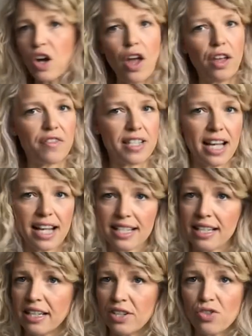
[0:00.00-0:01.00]
got
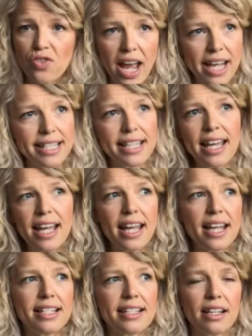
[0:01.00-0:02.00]
oversized linen
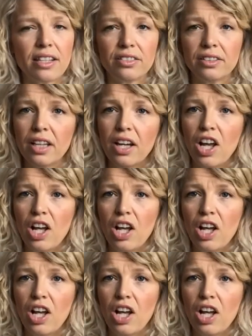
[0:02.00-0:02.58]
dresses and